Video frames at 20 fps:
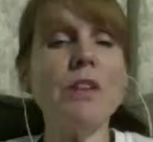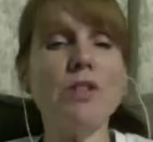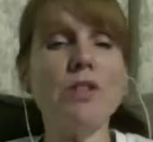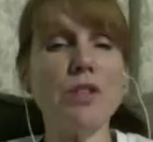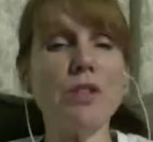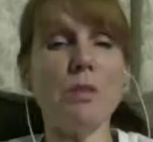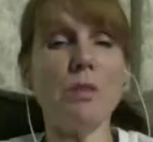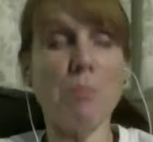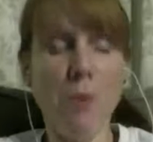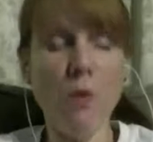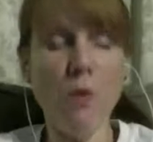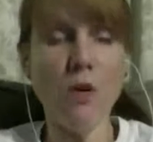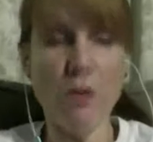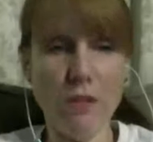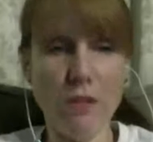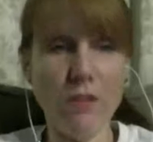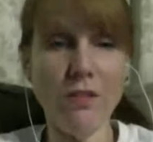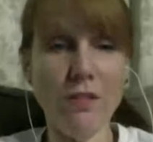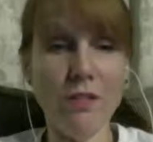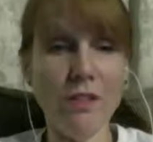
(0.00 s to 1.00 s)
a
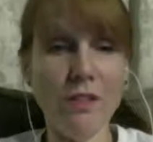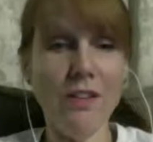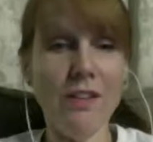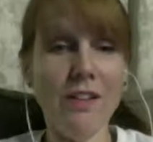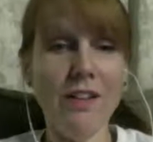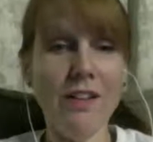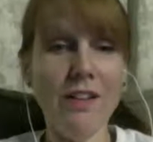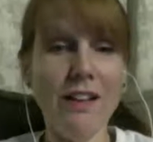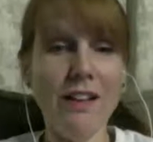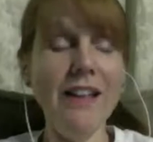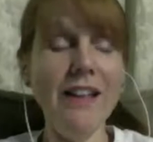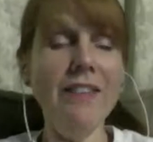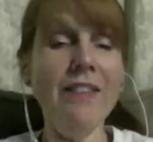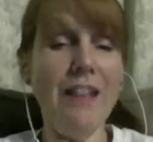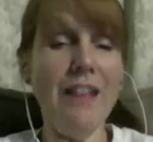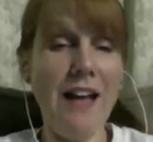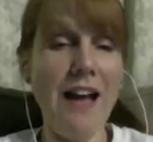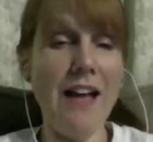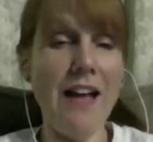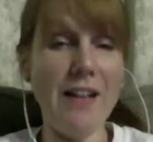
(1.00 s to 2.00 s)
portal. In the
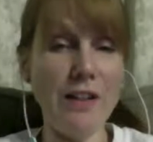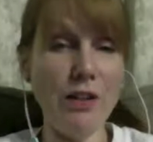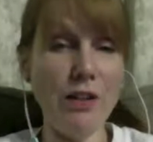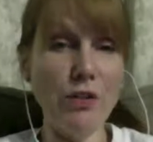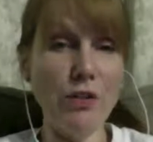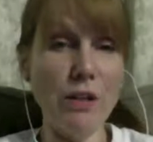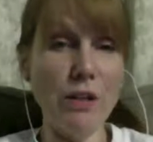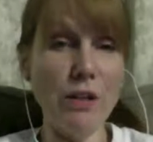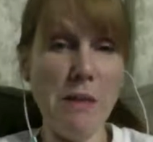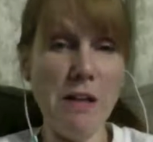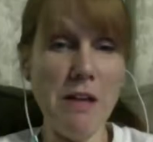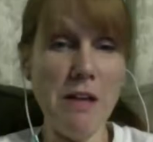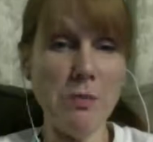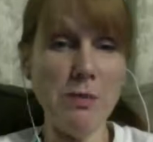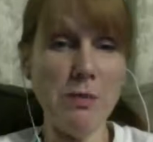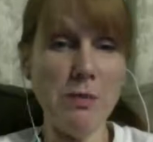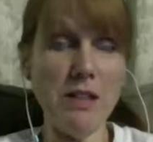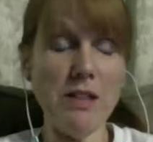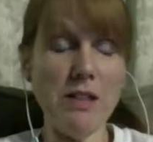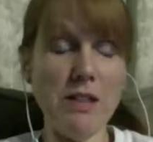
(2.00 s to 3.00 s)
end, a learning management
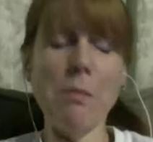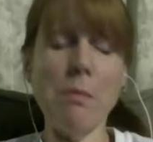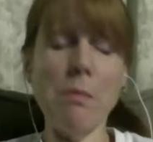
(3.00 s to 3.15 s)
system,